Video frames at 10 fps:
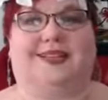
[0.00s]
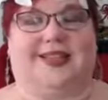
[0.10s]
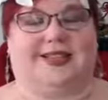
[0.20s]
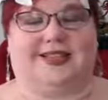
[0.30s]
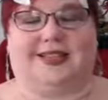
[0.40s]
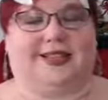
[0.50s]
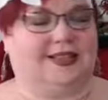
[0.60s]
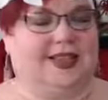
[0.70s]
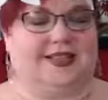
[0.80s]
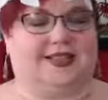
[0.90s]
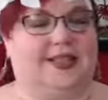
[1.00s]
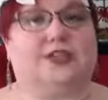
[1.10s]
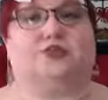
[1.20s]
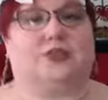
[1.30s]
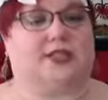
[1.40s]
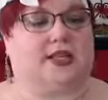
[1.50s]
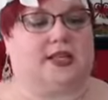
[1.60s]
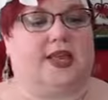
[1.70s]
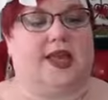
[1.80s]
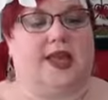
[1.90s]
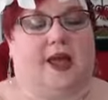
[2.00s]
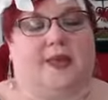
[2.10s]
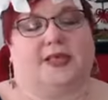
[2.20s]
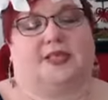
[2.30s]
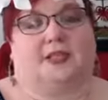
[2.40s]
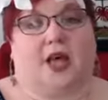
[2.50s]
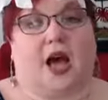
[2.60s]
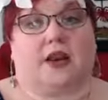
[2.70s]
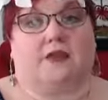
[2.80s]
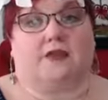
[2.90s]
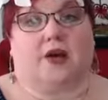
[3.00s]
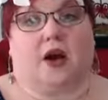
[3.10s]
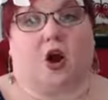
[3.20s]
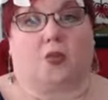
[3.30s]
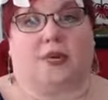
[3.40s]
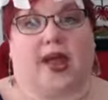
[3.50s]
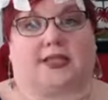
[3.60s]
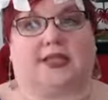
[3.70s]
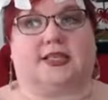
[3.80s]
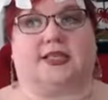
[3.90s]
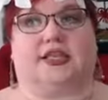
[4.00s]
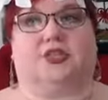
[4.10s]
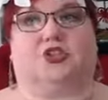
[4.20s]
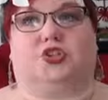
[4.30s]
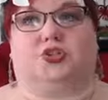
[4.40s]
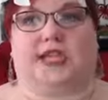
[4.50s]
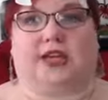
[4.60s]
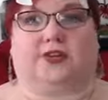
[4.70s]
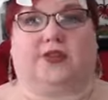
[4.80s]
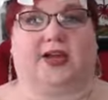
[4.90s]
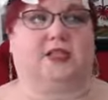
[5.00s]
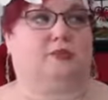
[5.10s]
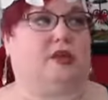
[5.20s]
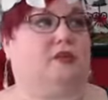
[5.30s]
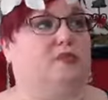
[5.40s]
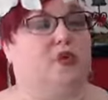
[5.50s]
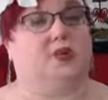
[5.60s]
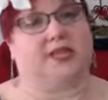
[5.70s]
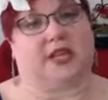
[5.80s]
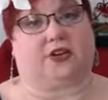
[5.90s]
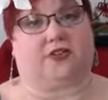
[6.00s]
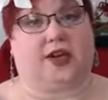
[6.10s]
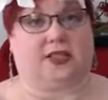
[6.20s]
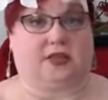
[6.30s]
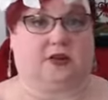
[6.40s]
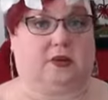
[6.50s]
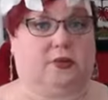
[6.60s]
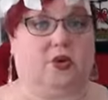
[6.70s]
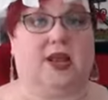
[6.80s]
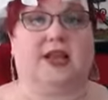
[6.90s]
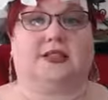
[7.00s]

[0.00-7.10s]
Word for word: that it's interesting, and that's a lot of our practice is to sacrifice and be reborn, sacrifice and be reborn.